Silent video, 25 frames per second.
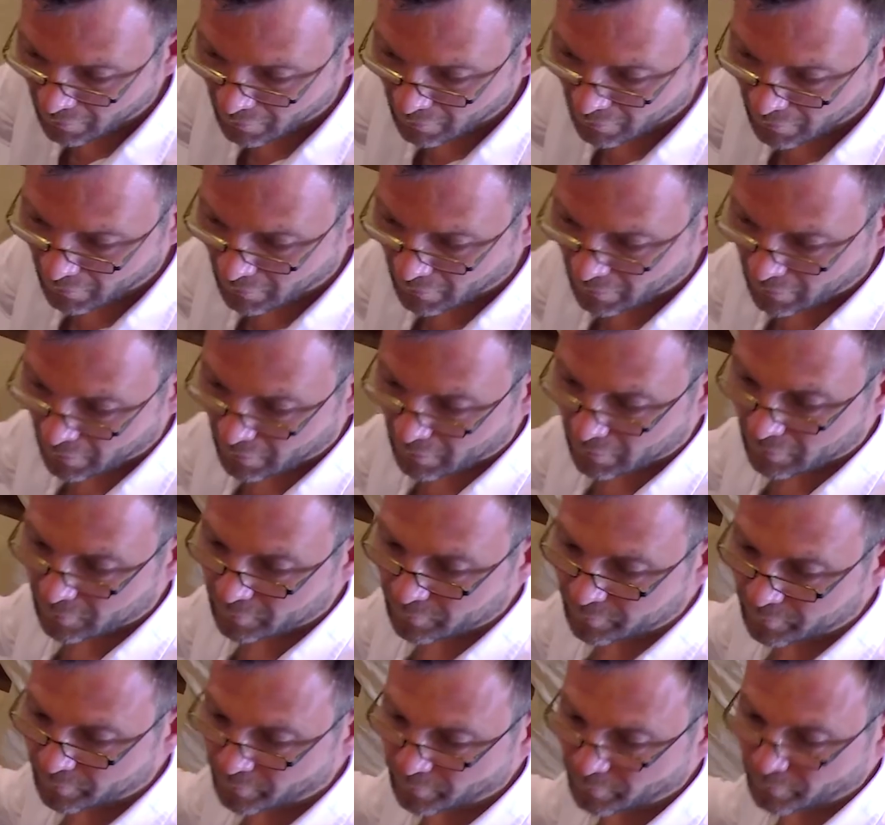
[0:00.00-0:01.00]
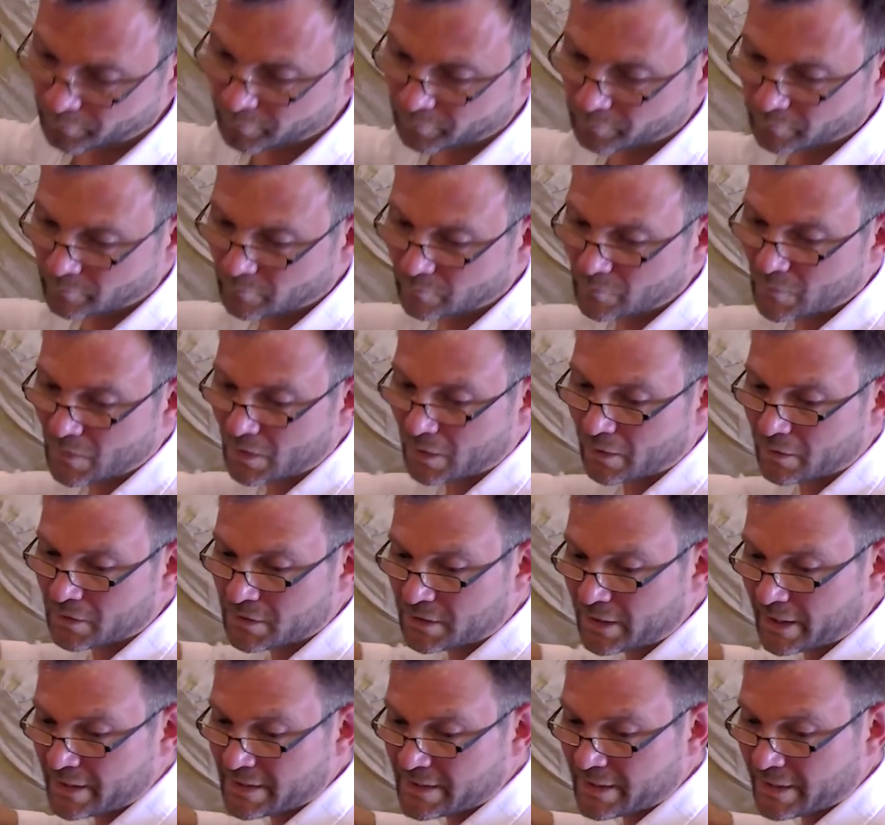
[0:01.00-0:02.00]
and so on. Thankfully, there are
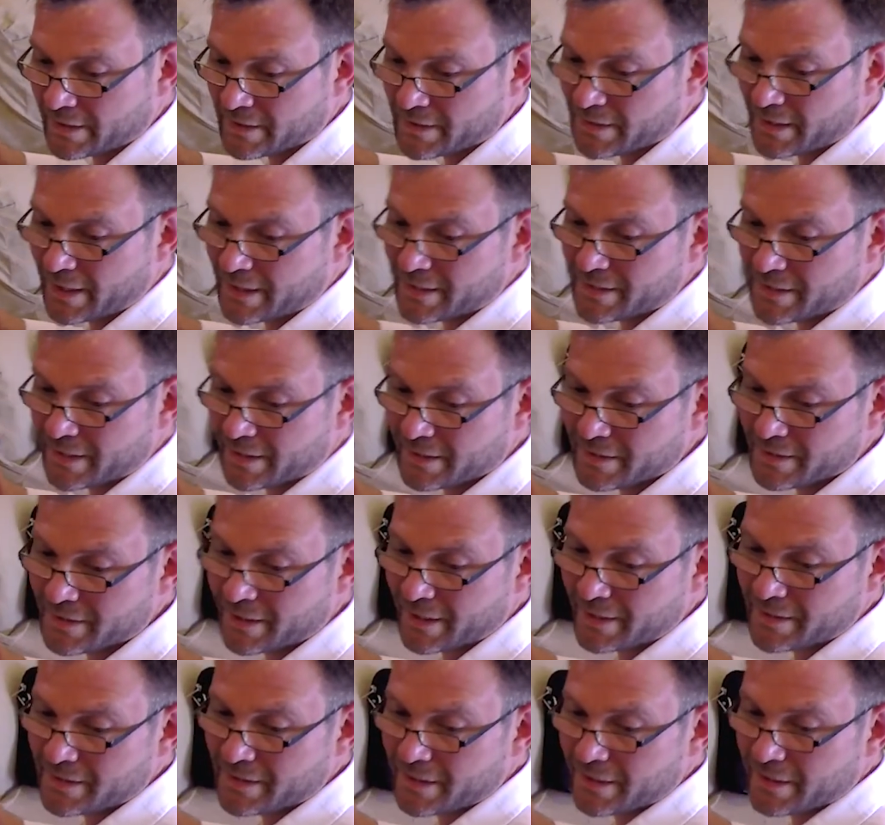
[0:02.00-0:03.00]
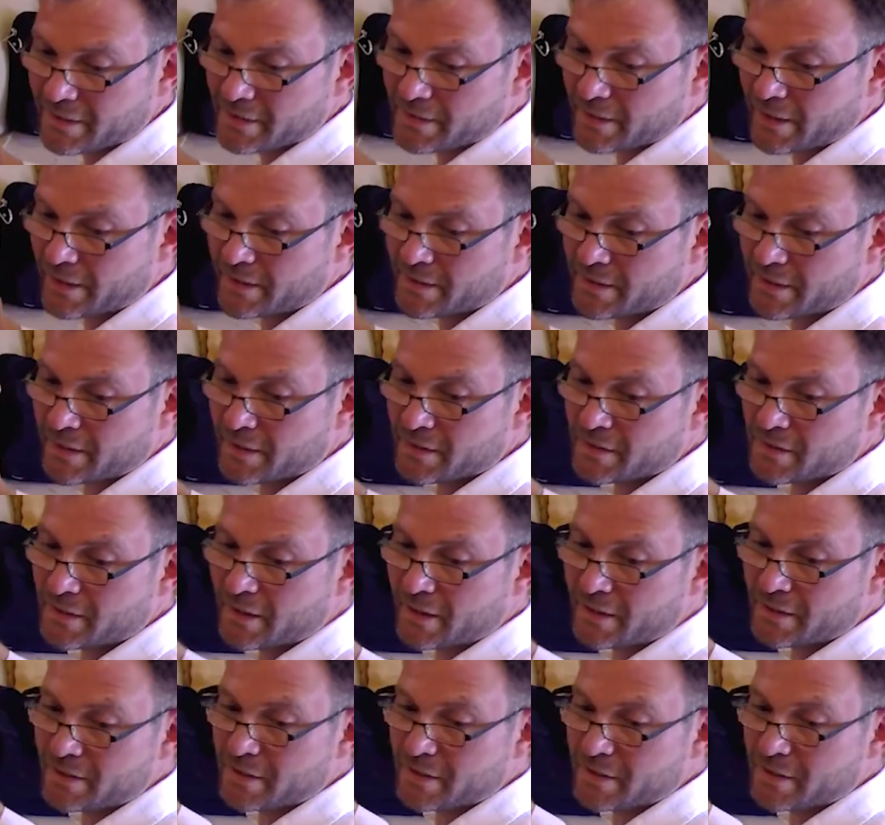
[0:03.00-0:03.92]
very small numbers of people affected, but